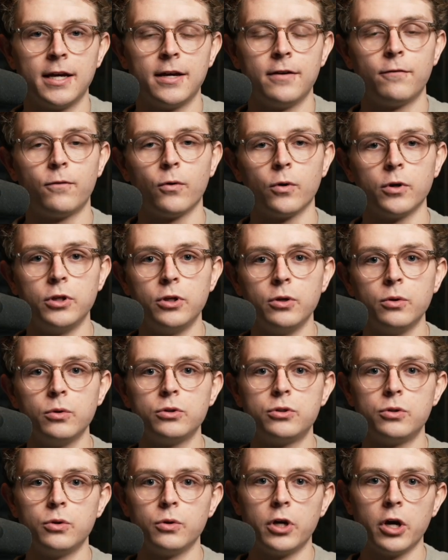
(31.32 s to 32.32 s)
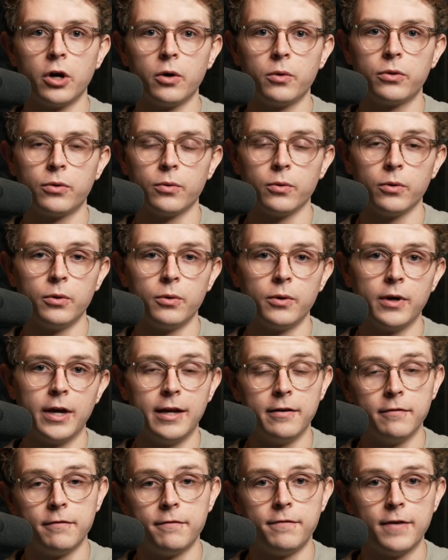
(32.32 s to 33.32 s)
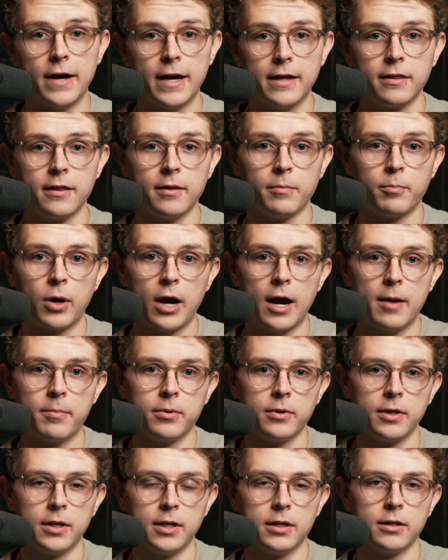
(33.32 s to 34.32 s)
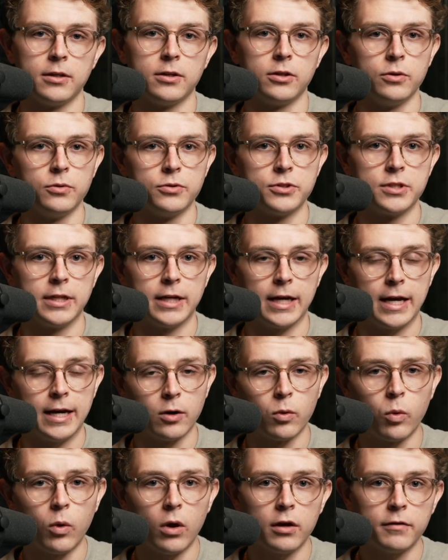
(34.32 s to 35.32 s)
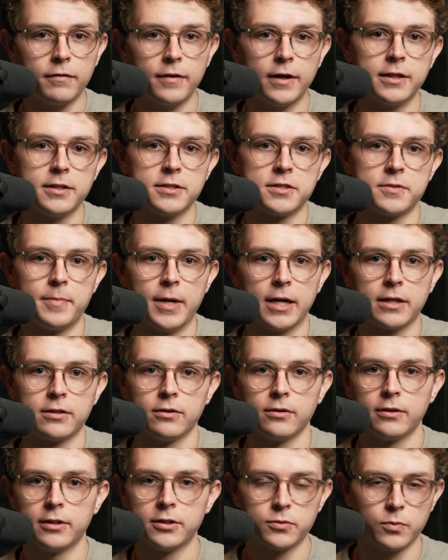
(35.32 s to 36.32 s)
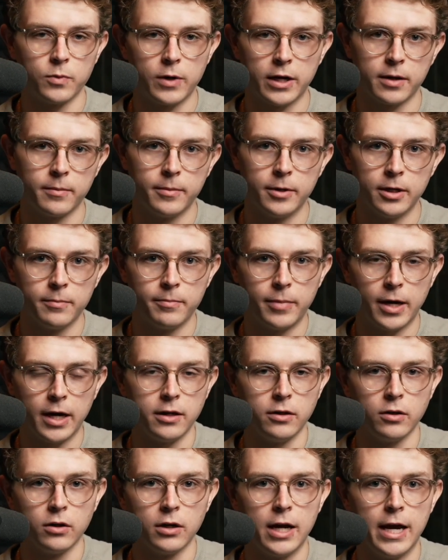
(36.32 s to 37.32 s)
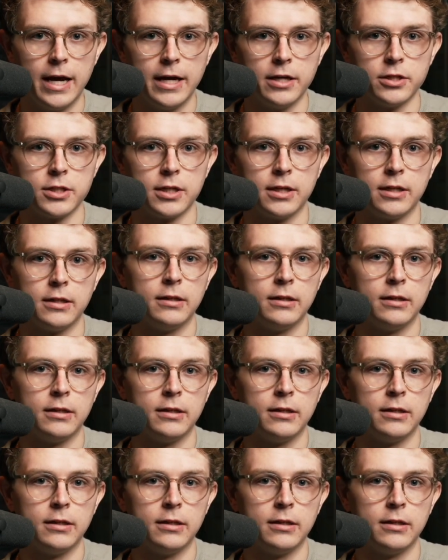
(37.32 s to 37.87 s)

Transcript: for you to go through and vet the property using a qualified inspector that's recommended by your agent.